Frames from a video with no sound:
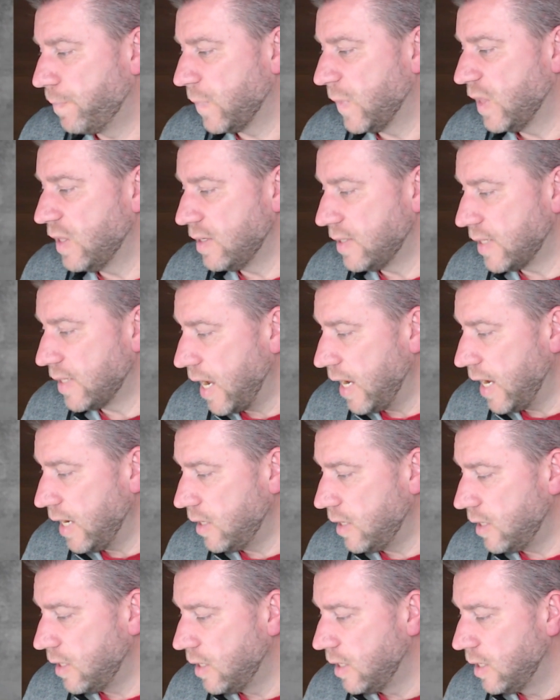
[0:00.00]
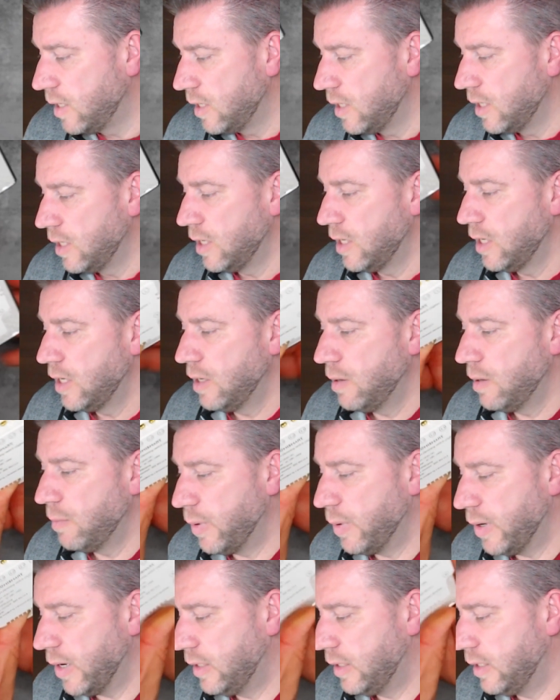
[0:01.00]
design,
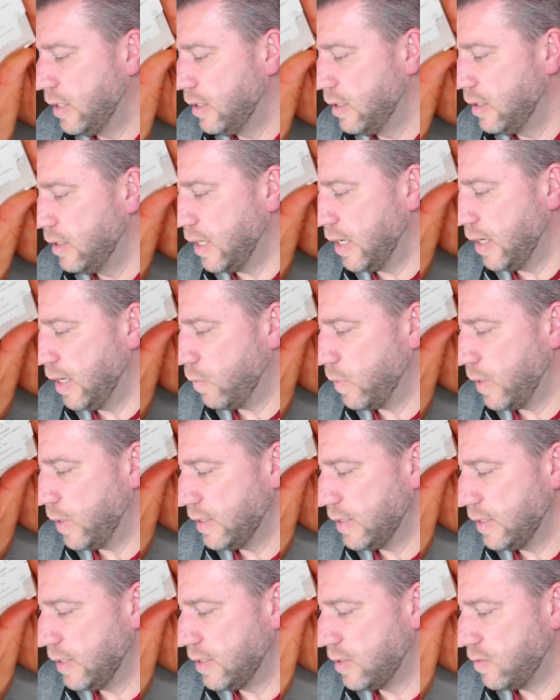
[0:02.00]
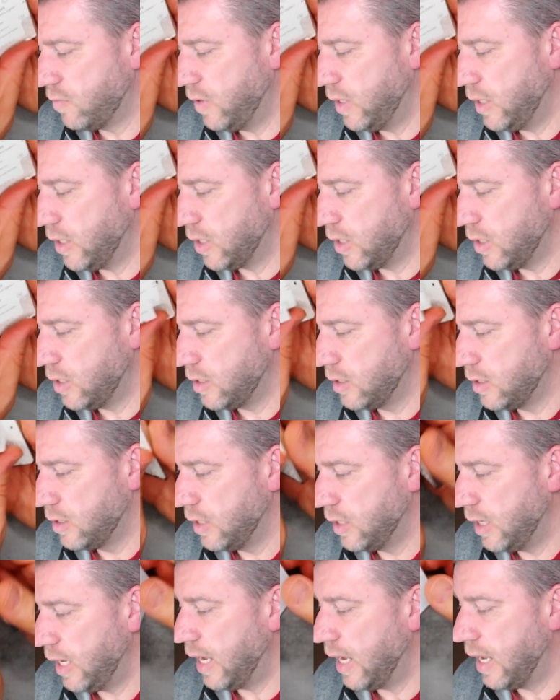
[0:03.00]
but otherwise it's really good.
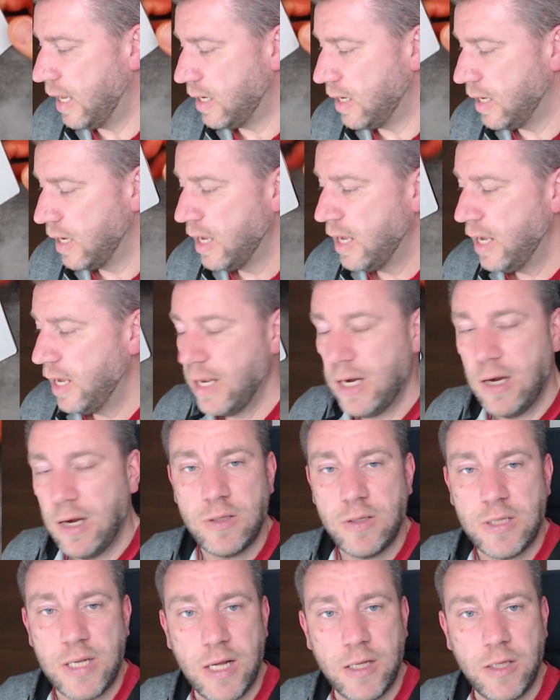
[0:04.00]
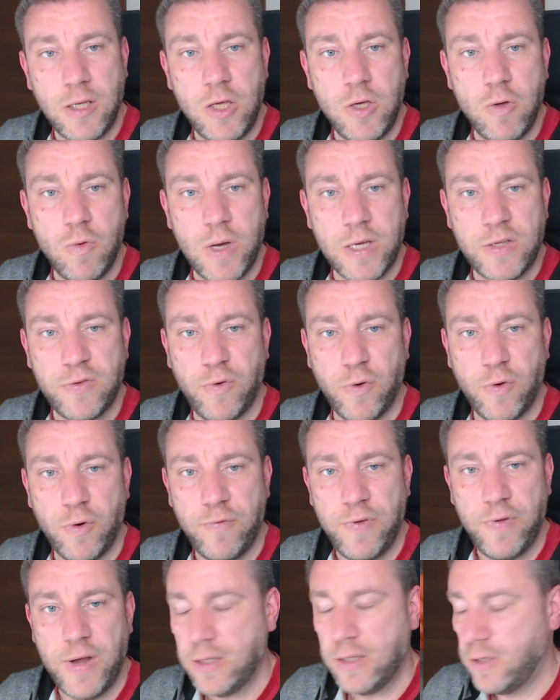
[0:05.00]
And it looks like the US form
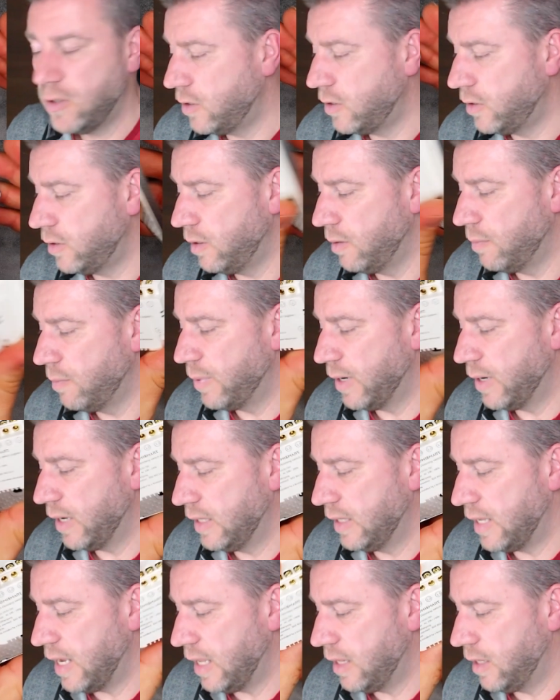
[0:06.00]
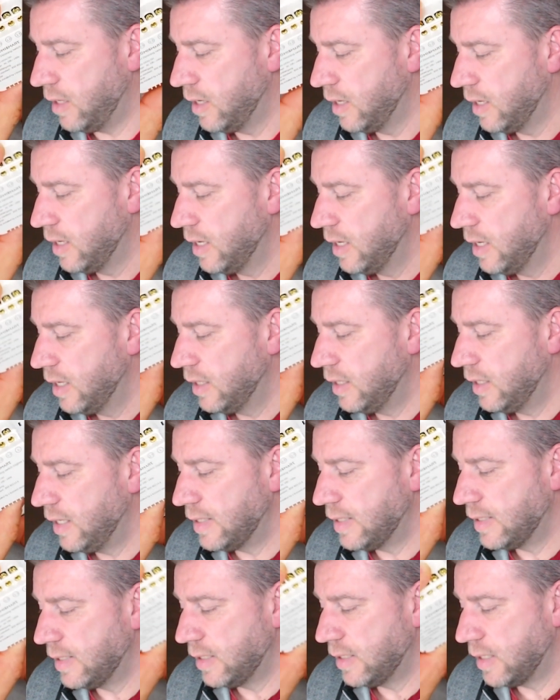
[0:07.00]
factor, but then
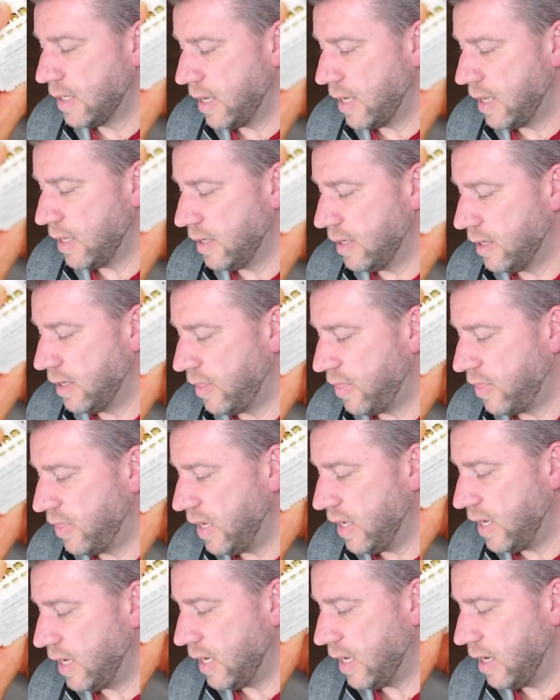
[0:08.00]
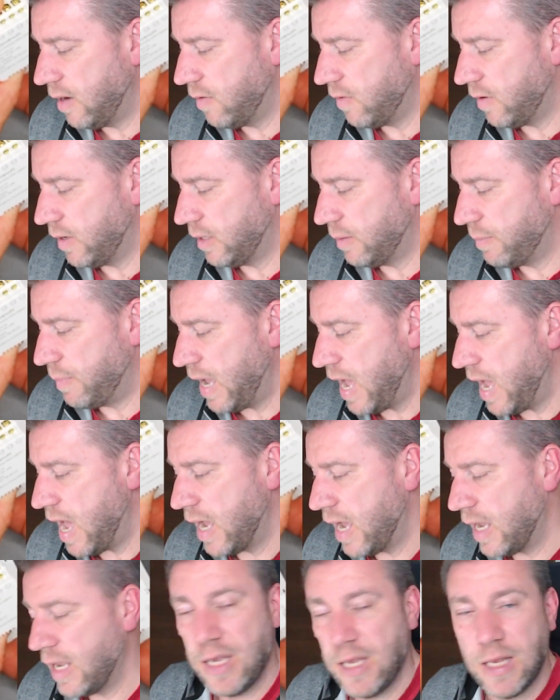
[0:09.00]
this thing here on the
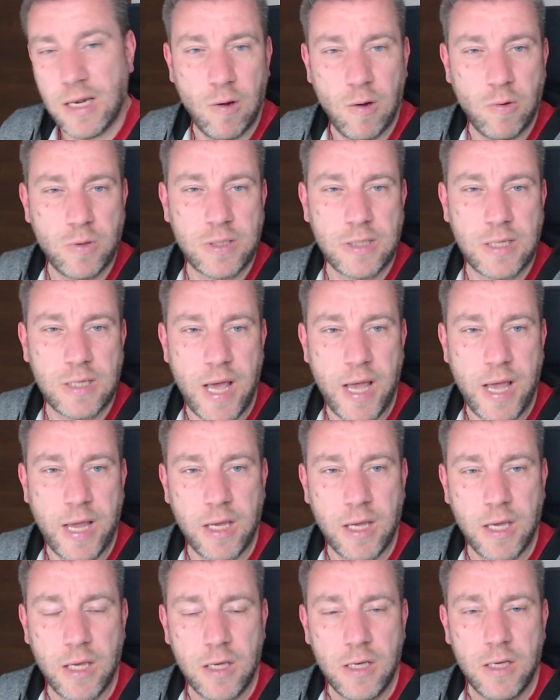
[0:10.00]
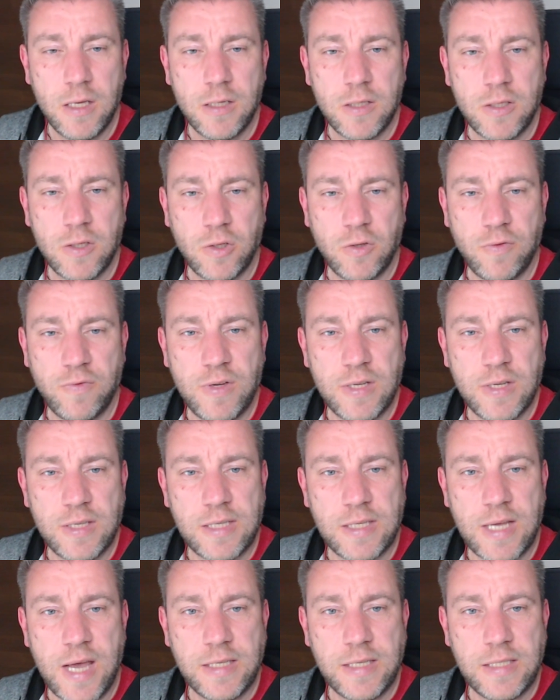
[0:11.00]
bag, it looks like sort of the
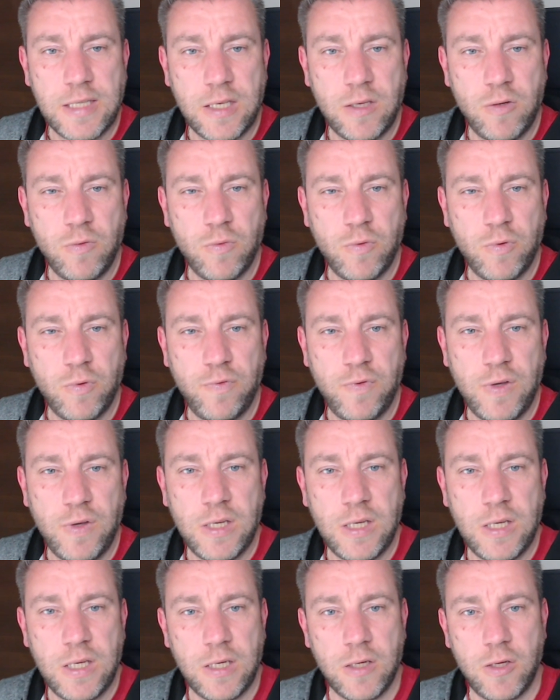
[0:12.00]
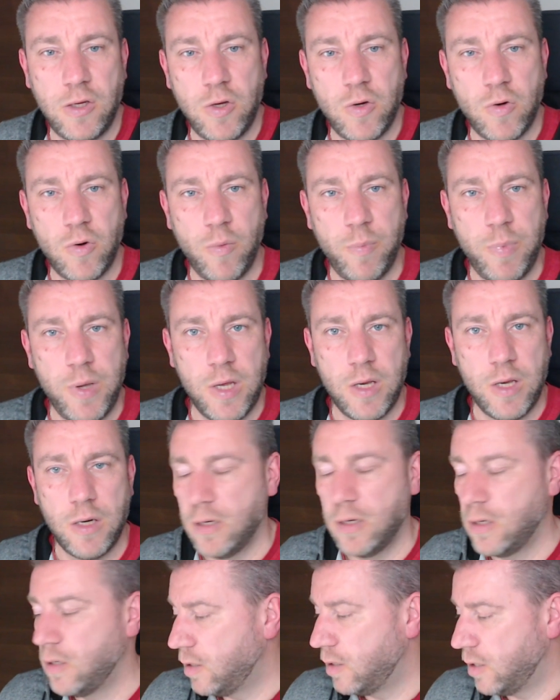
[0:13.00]
size that it would fit in the
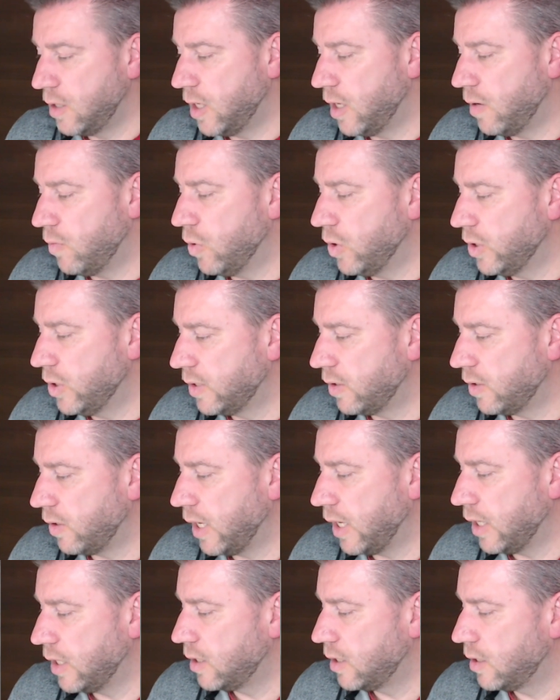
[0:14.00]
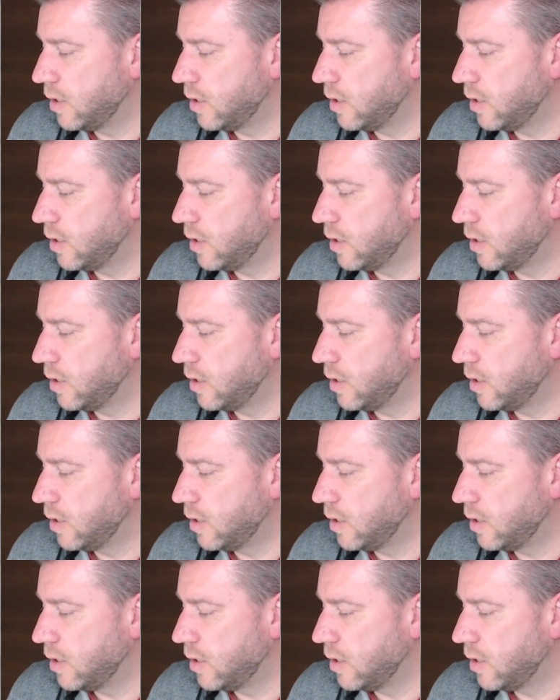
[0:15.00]
European wall socket.